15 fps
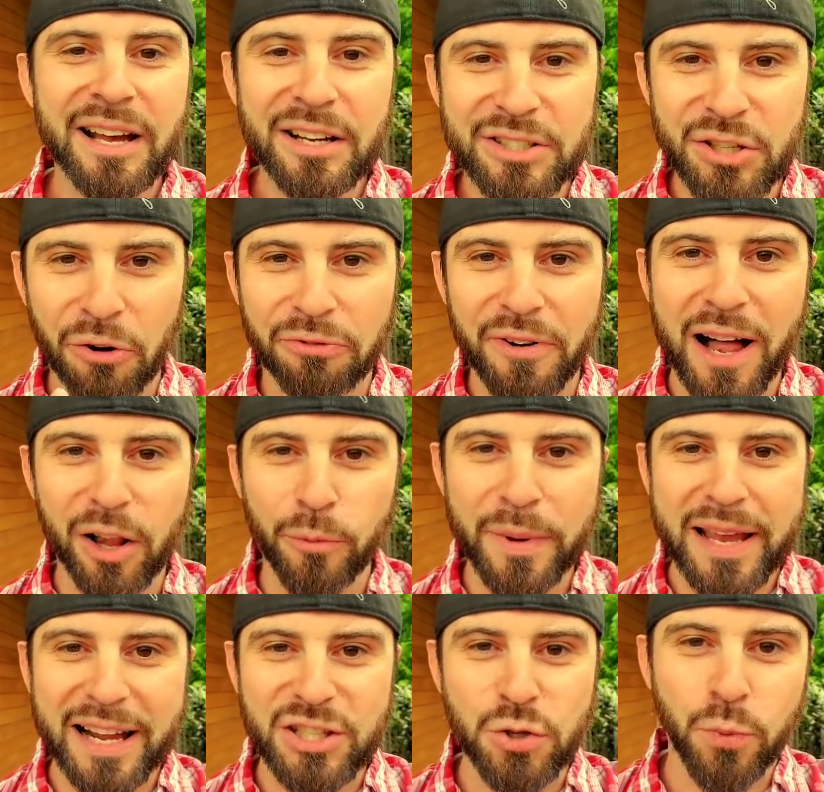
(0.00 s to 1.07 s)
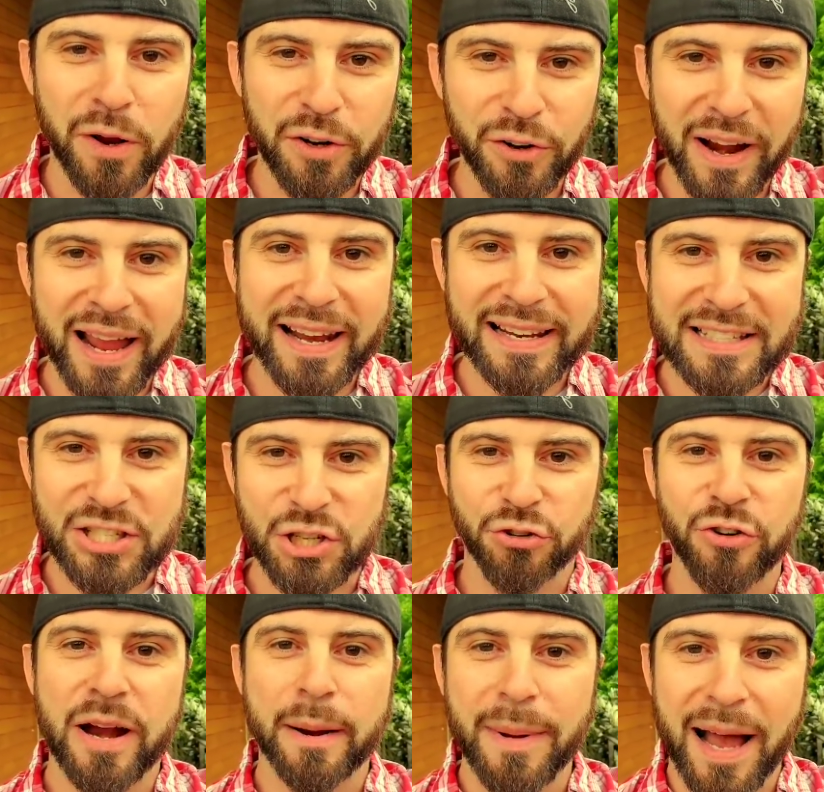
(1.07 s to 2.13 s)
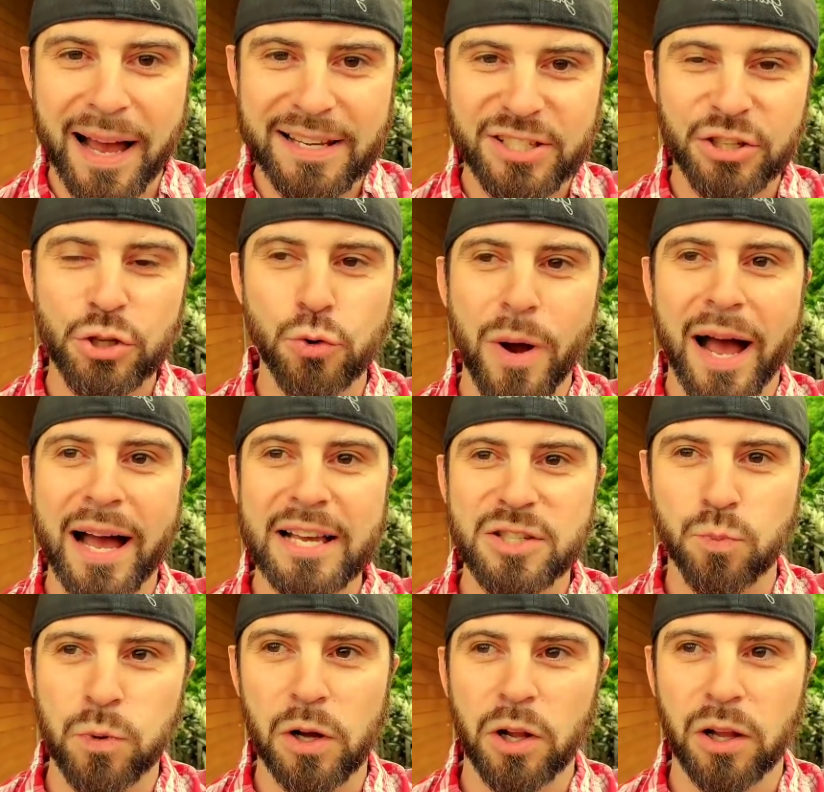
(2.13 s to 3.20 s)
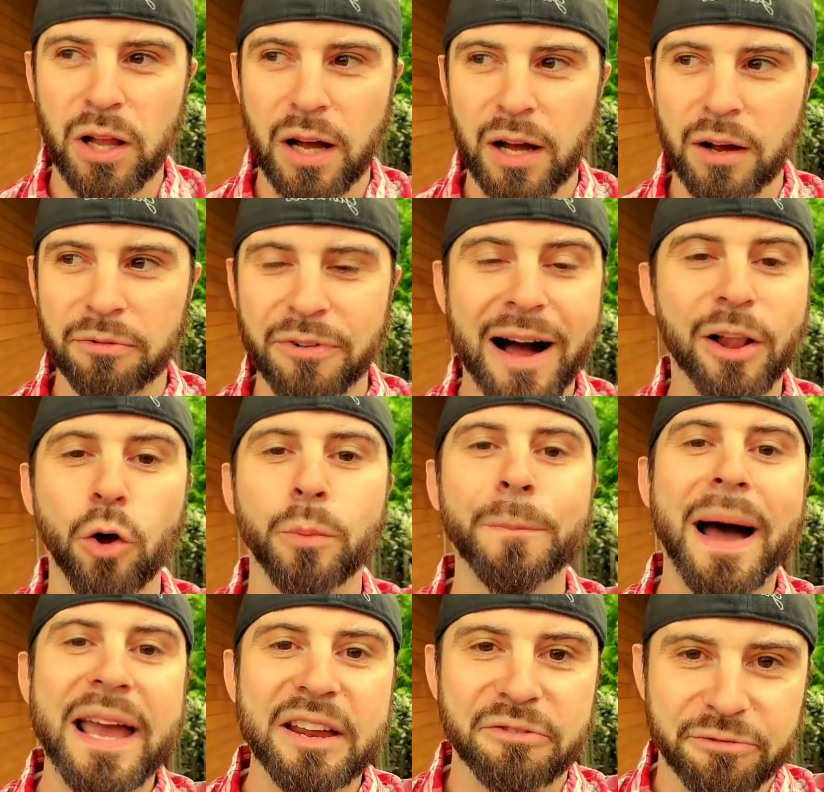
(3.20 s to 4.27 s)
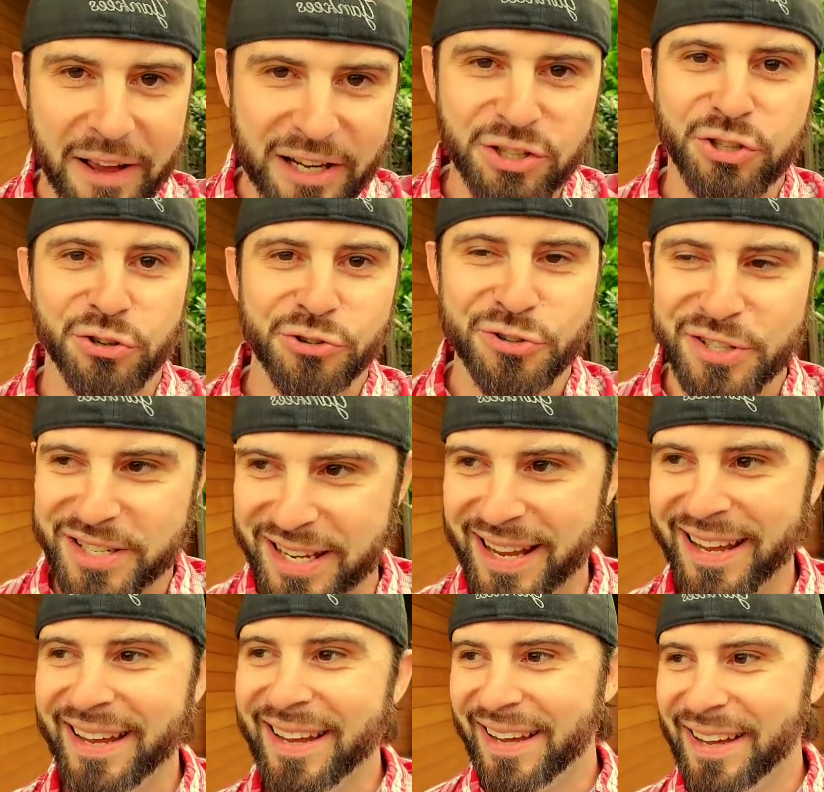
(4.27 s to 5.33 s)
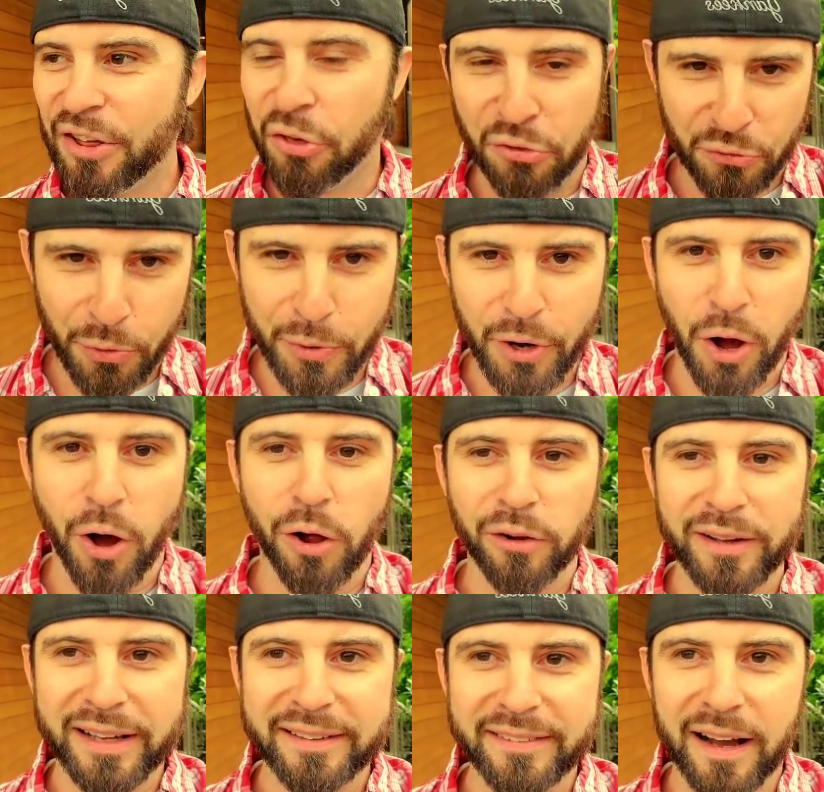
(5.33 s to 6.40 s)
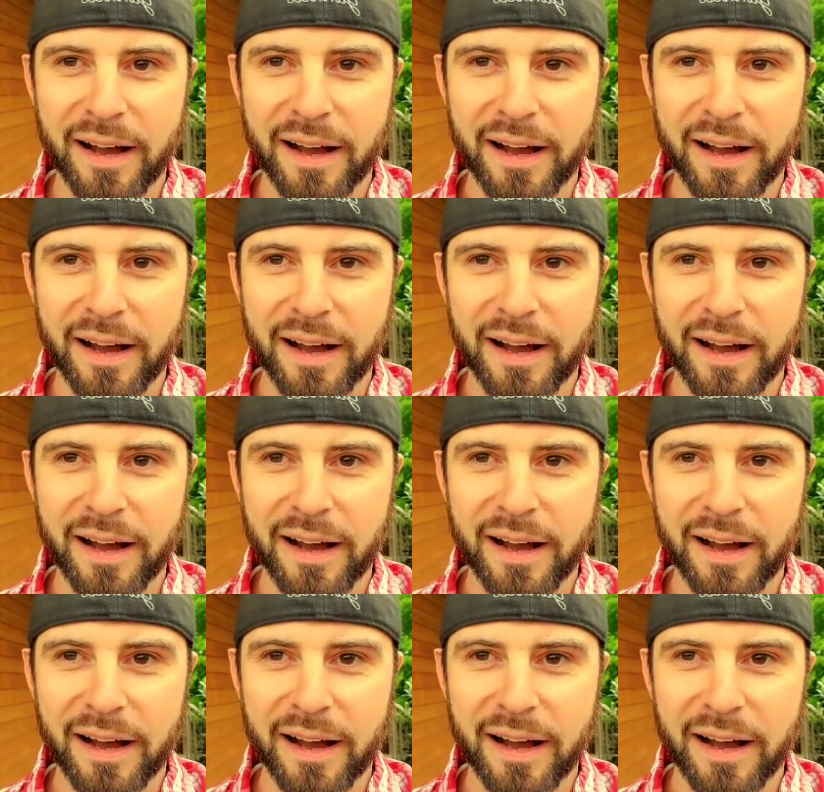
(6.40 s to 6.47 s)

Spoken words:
So follow me on Twitter and Instagram, guys, and you guys will follow my adventures through it all. And